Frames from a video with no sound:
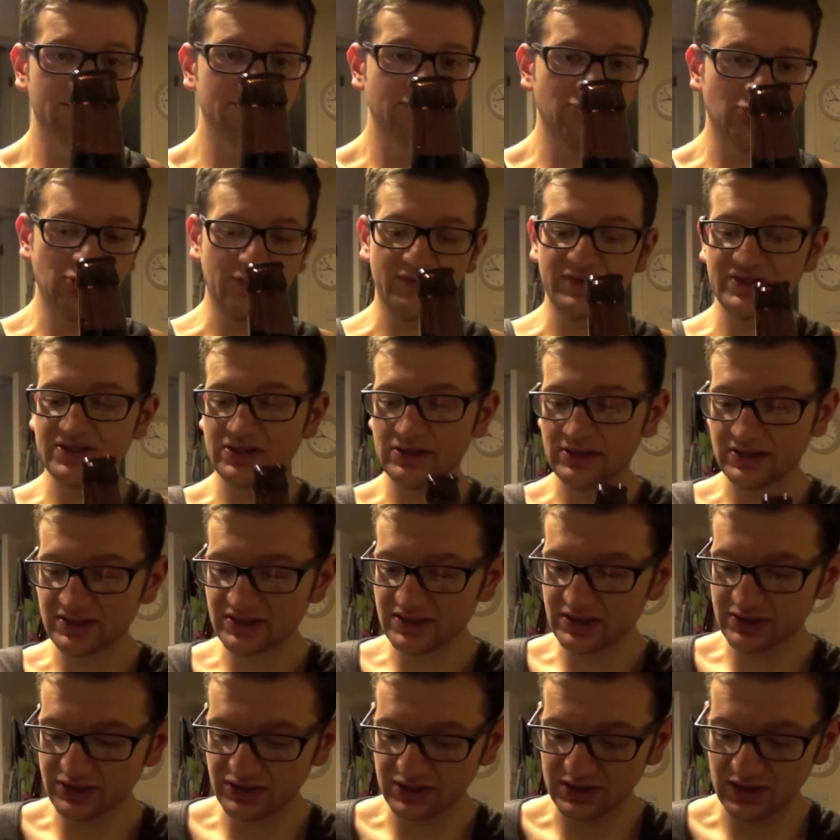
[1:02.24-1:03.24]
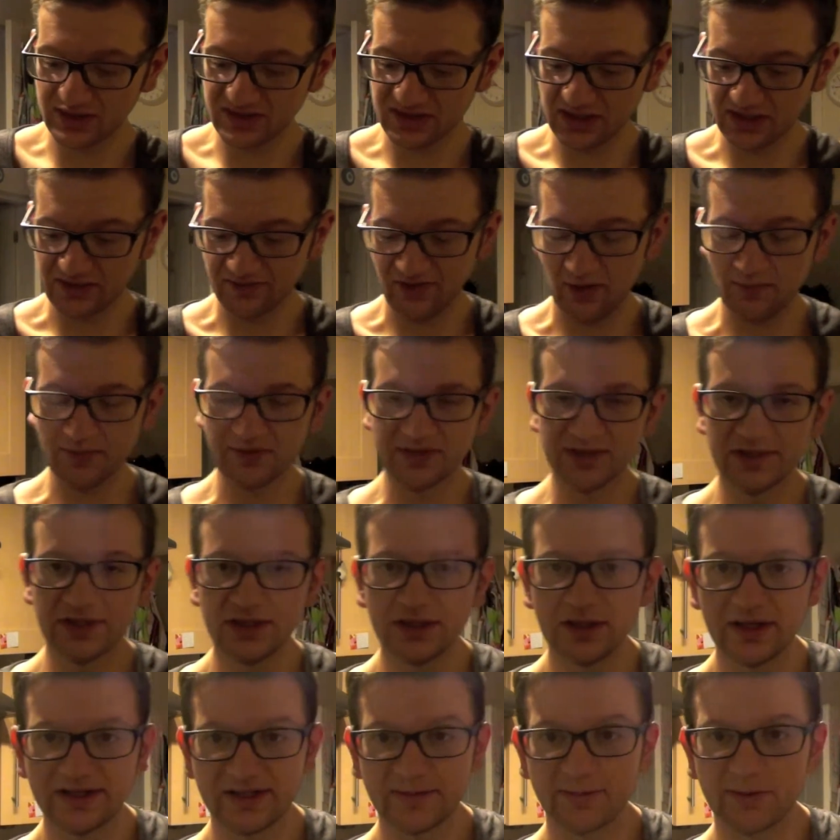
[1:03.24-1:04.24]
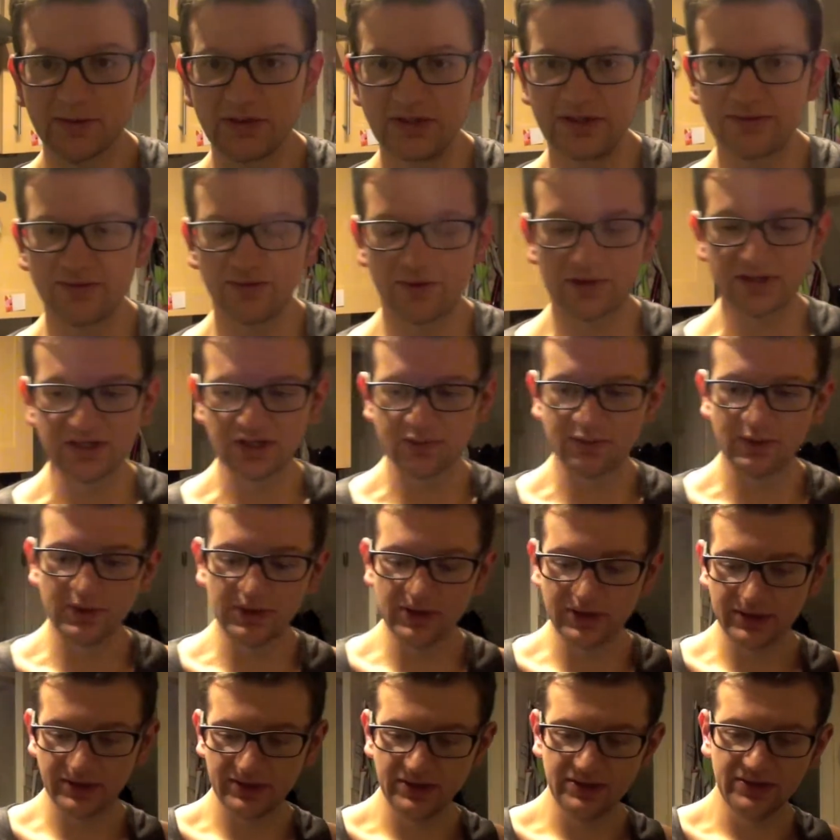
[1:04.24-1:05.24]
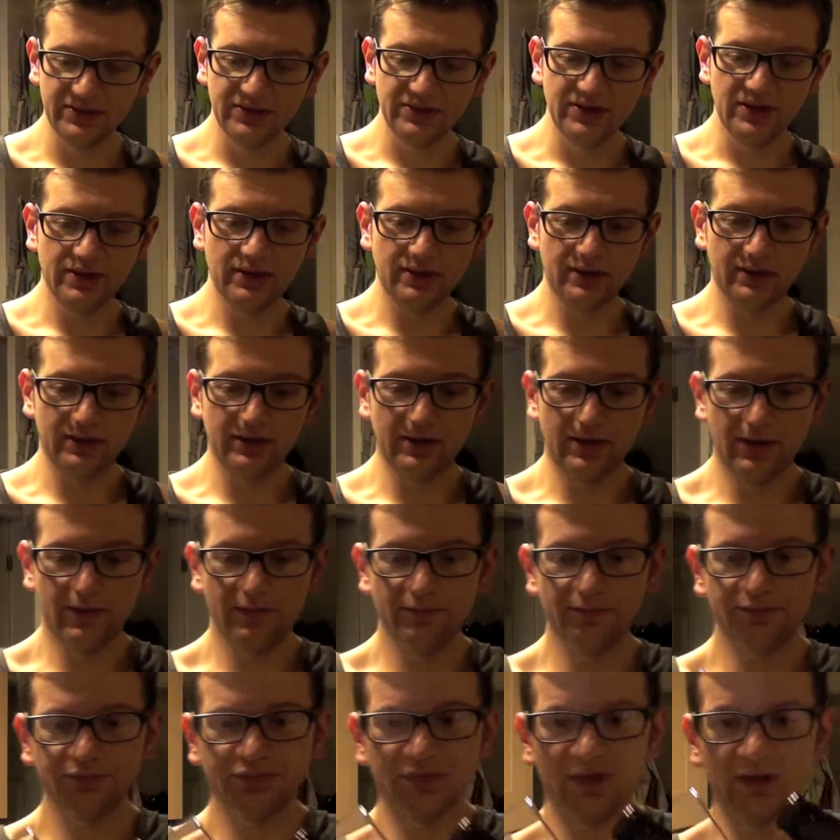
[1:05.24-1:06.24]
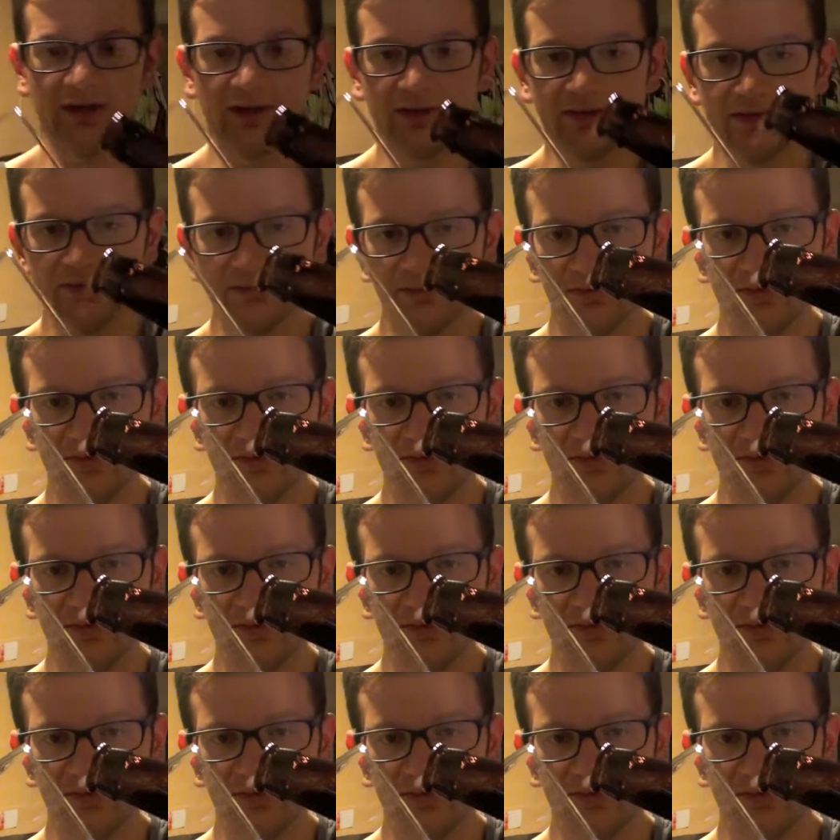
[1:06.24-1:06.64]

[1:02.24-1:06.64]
brewery facility just outside of Aberdeen as opposed to Fraserburgh. And